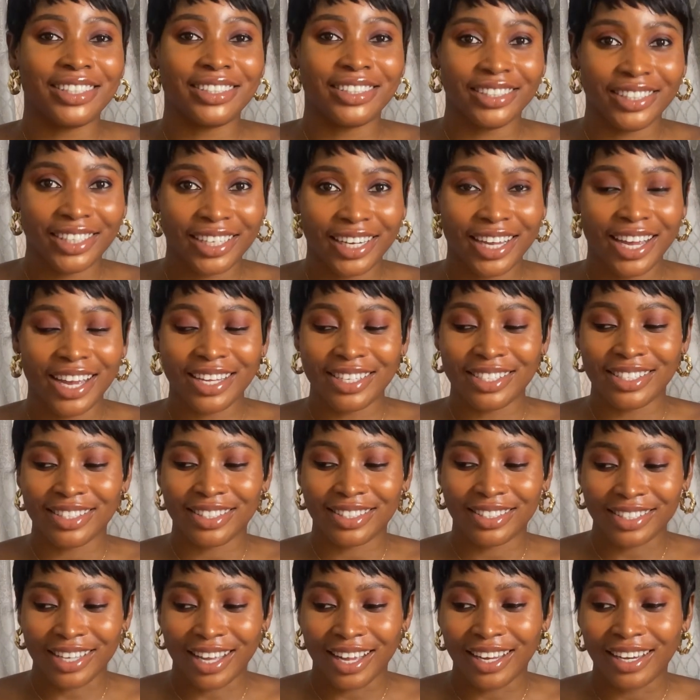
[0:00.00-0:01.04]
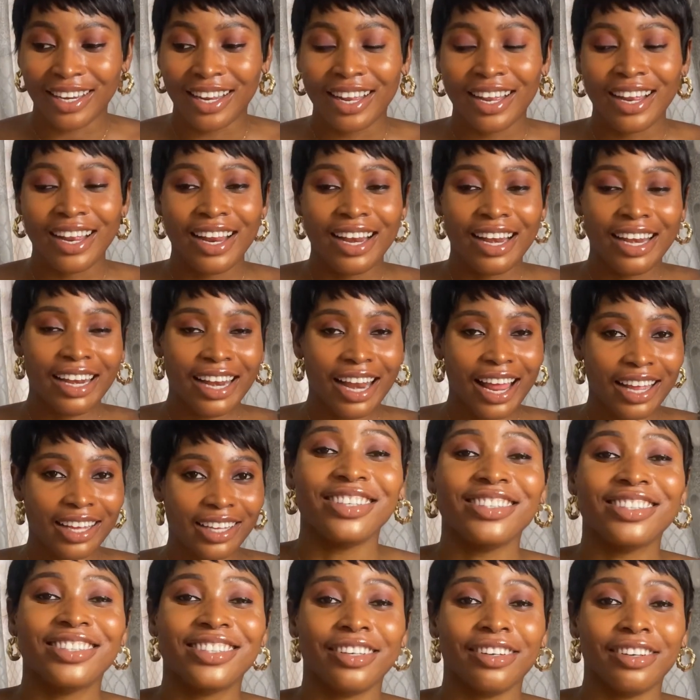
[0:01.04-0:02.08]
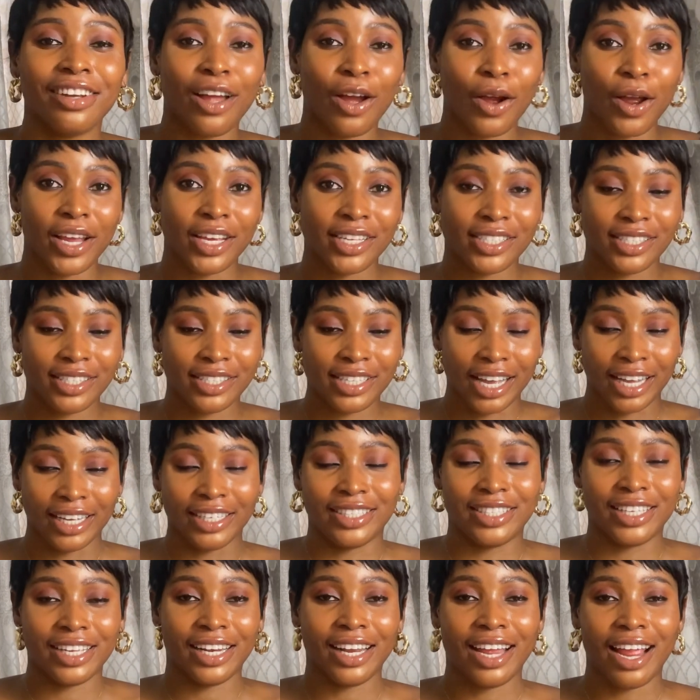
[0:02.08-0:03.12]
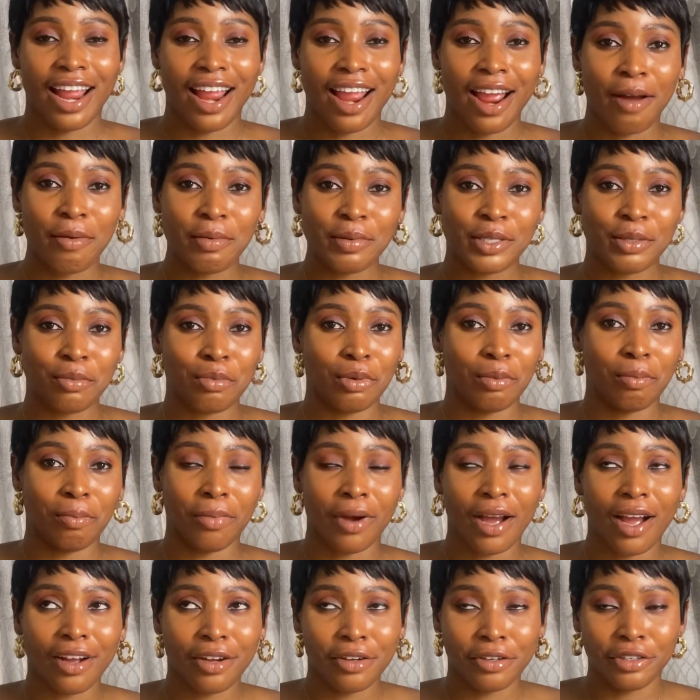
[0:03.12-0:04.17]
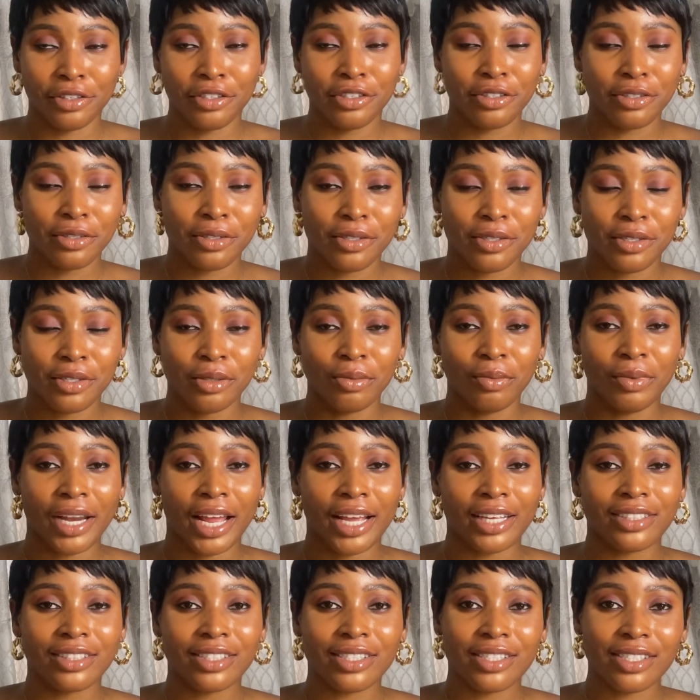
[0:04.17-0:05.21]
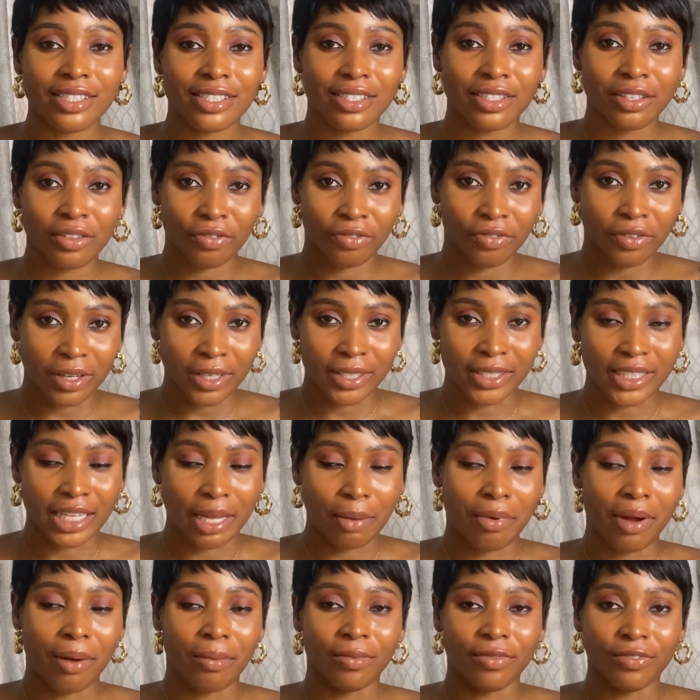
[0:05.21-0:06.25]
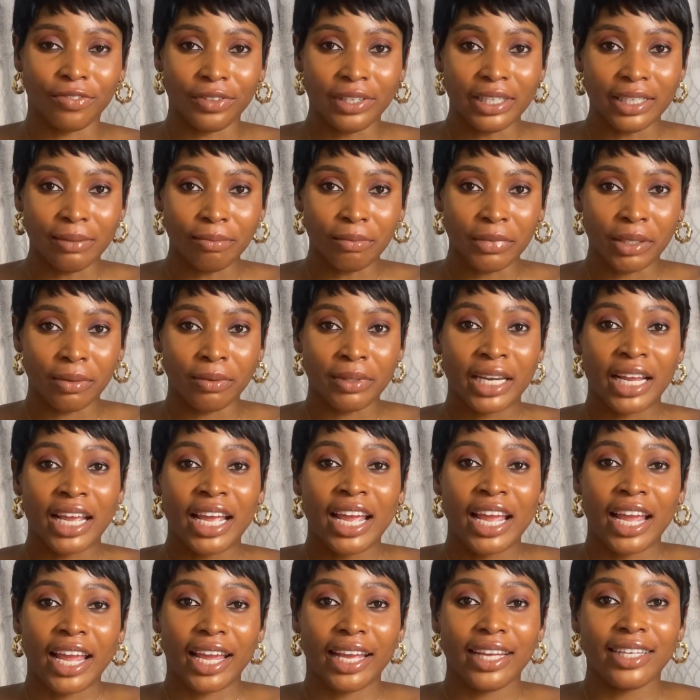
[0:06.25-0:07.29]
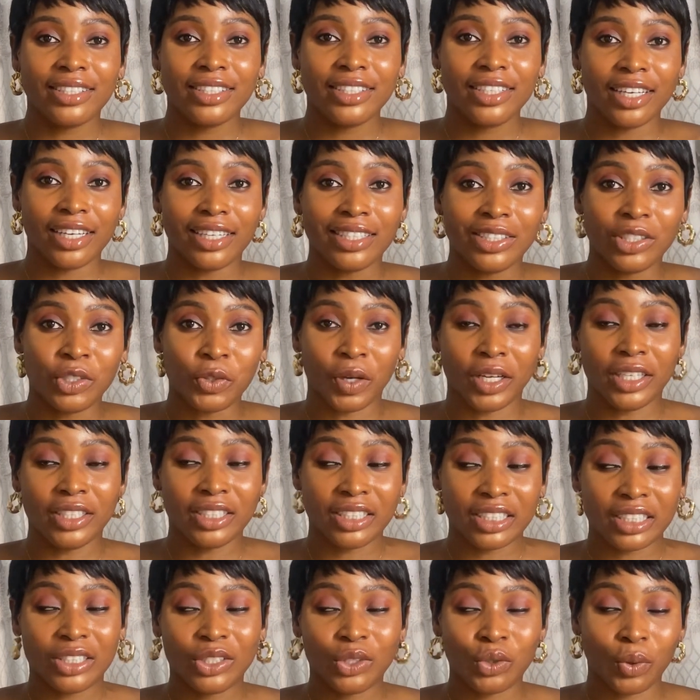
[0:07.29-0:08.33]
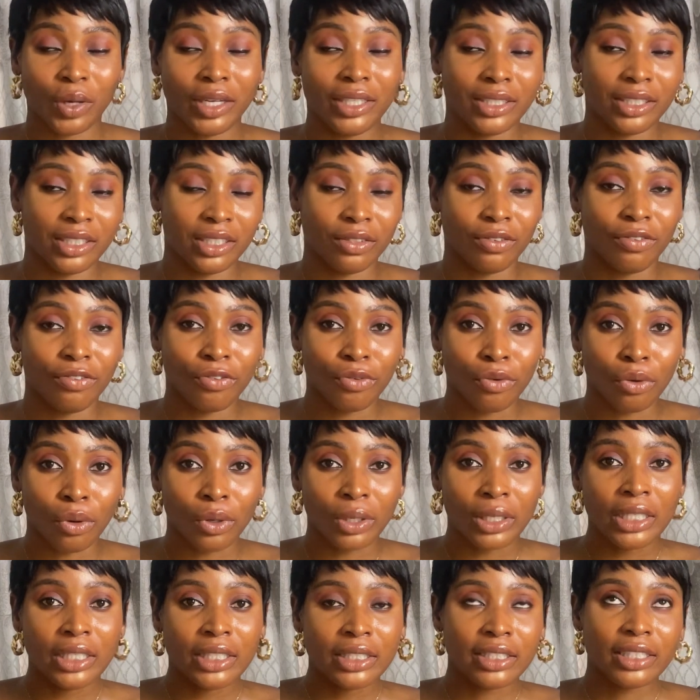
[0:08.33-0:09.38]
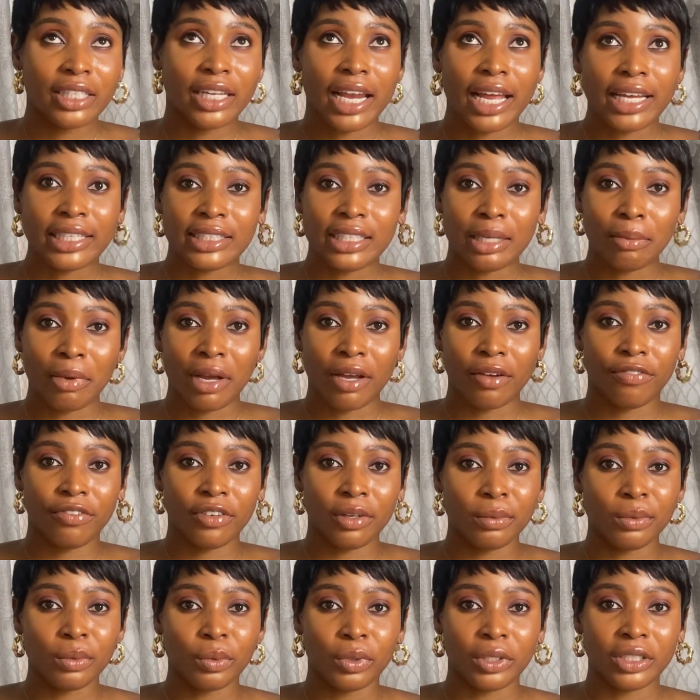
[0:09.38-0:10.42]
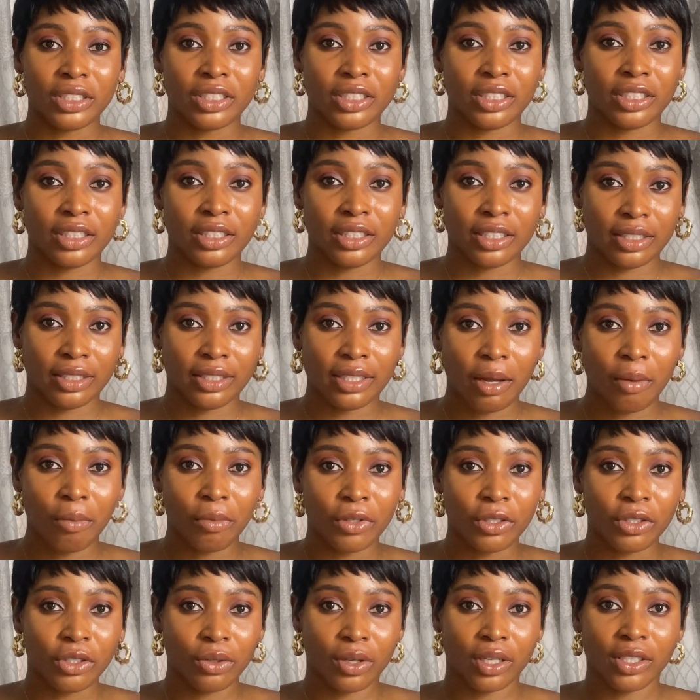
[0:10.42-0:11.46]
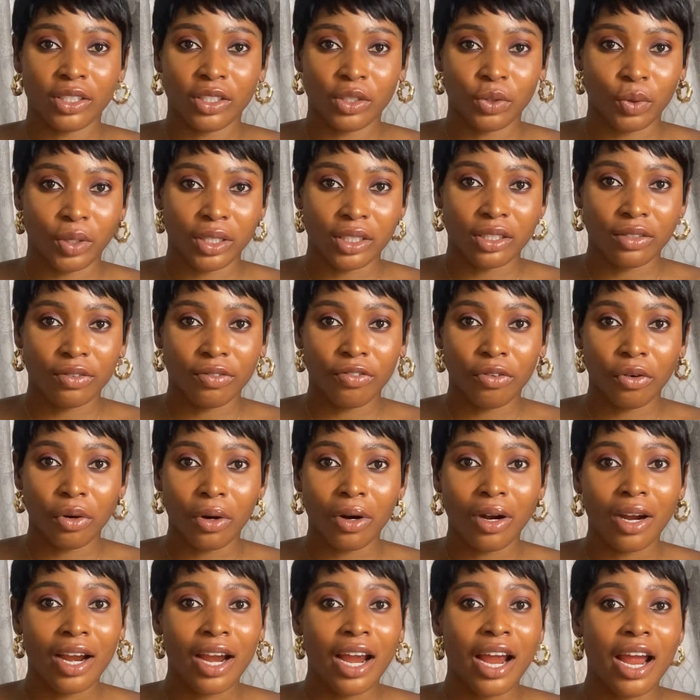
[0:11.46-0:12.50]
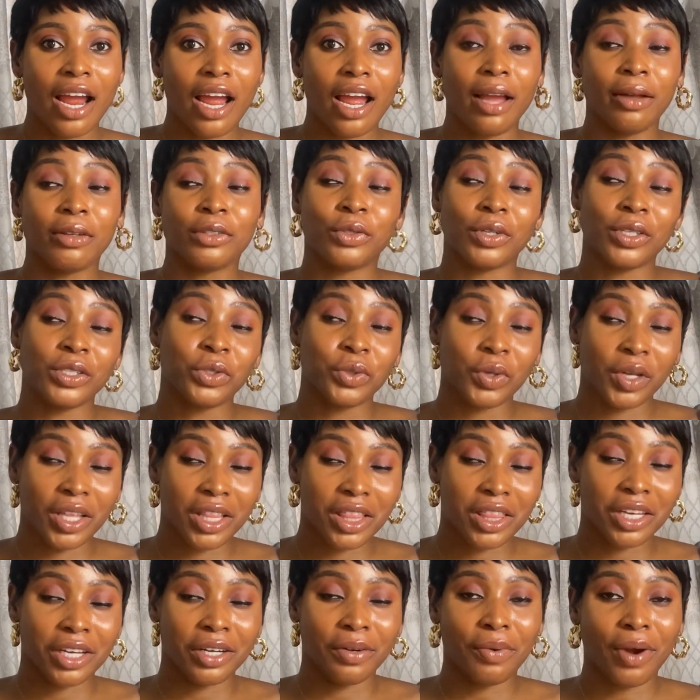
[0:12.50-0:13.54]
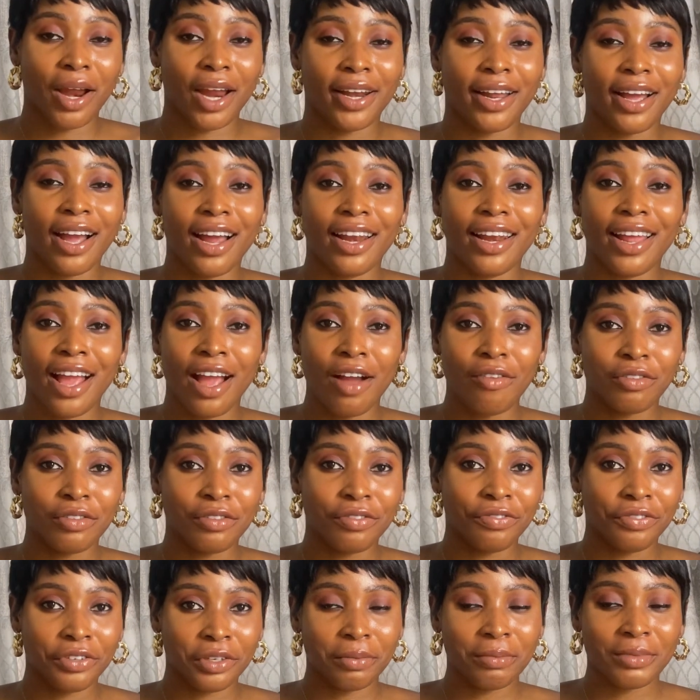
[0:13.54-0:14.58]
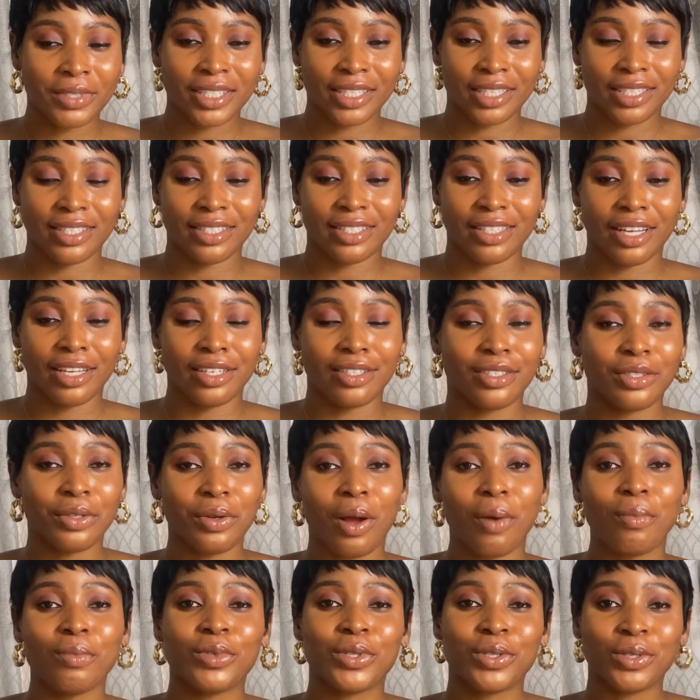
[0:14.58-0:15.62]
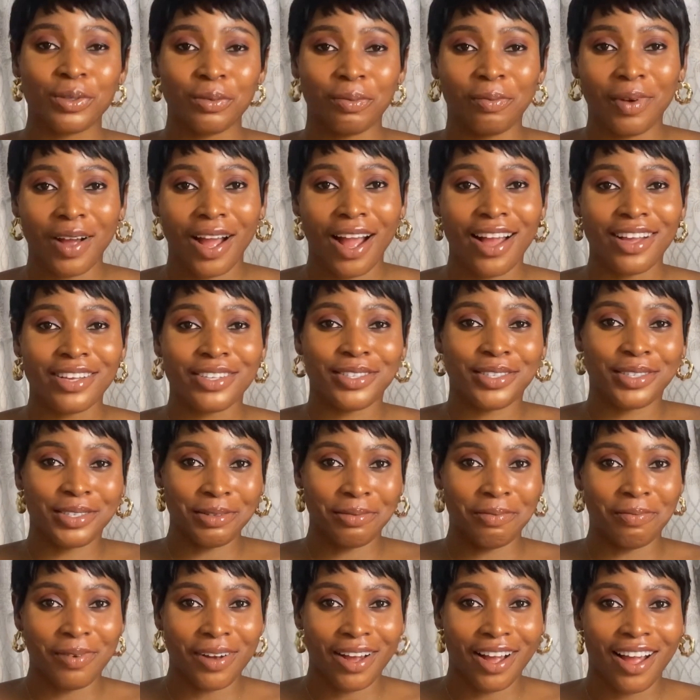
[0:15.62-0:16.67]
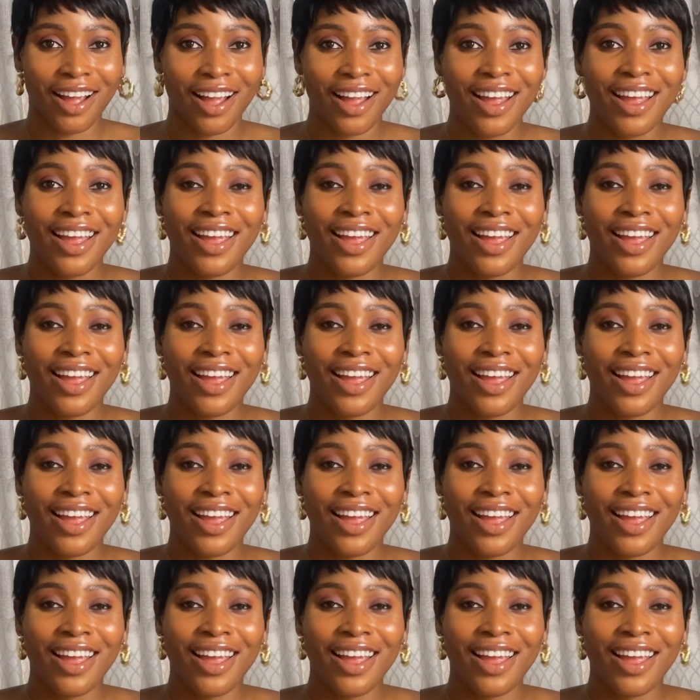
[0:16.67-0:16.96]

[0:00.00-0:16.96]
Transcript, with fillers: de Azan like you tell how excited i am to be back on youtube like this is the first time i'm filming in year 2024 the last time i filmed was in december 2024 uh, eh, 2023 rather and i haven't filmed since then so i'm super super